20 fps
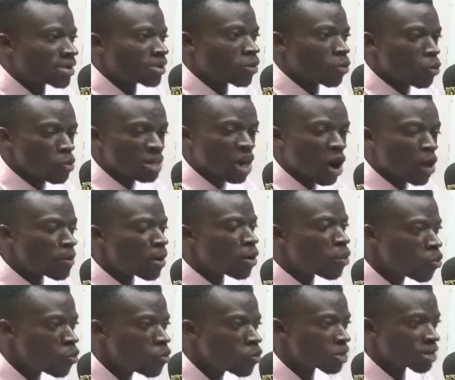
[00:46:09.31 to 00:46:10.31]
No, we know
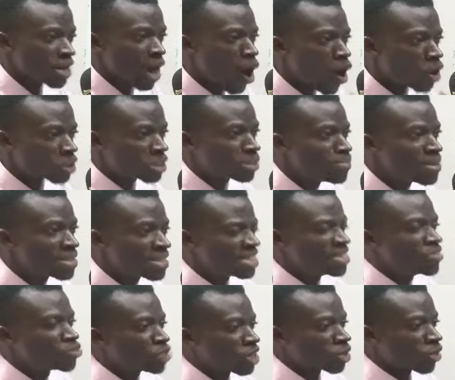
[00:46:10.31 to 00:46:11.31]
the ultimate
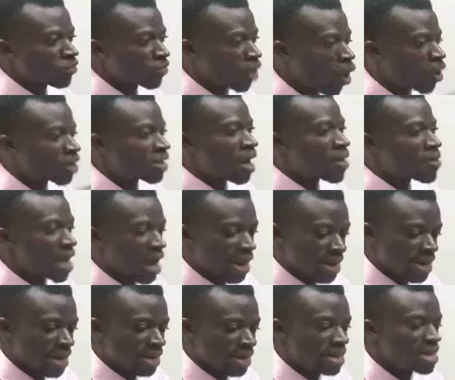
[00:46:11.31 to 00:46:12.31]
interest of the ordinary
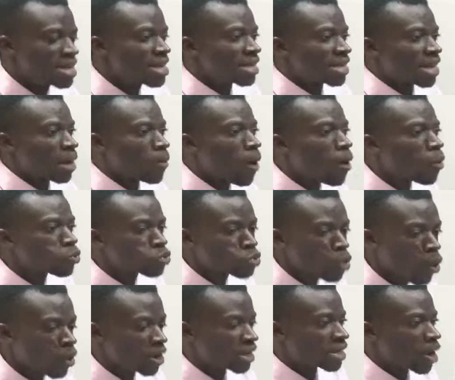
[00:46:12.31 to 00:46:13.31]
Ghanaian. Now we will
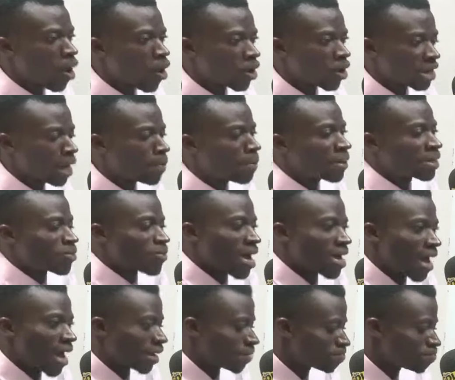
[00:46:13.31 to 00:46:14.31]
toe in on that particular
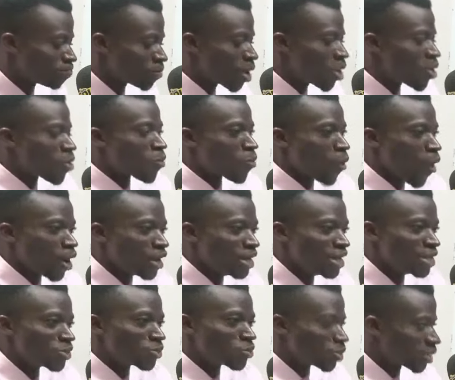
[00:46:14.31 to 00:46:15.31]
line. Going
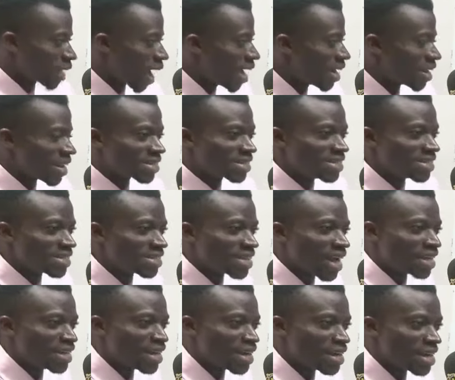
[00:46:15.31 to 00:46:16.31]
into side elections,
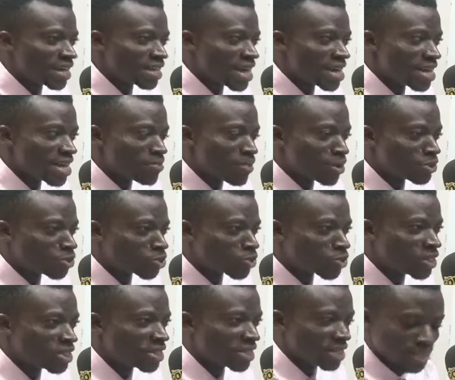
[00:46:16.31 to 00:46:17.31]
yeah,
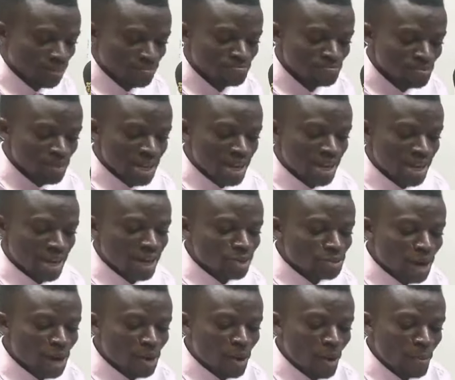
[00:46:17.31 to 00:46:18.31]
registration,
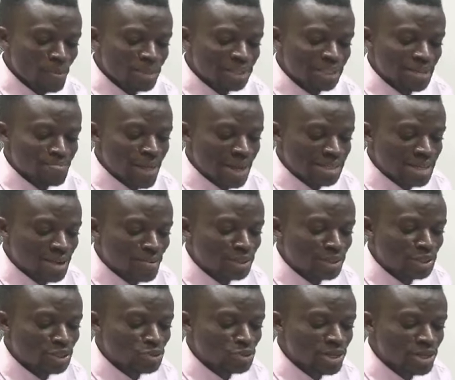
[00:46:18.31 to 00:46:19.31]
electoral commission by say
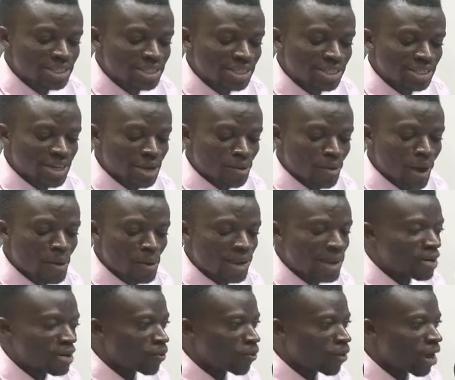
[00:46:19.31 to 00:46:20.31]
registration, you can acquire
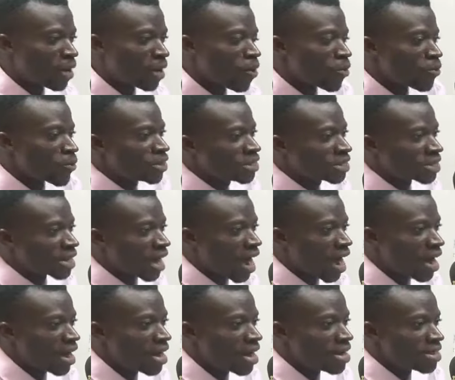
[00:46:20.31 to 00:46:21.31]
no
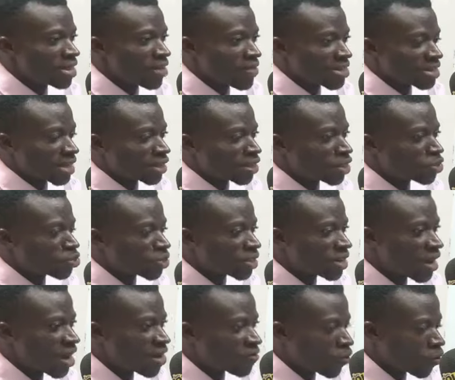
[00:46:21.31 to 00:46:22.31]
original, you have a district
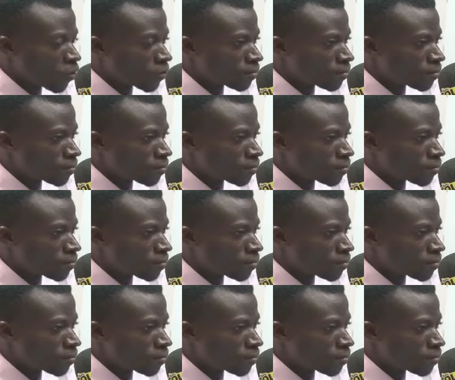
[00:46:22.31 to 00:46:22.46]
level.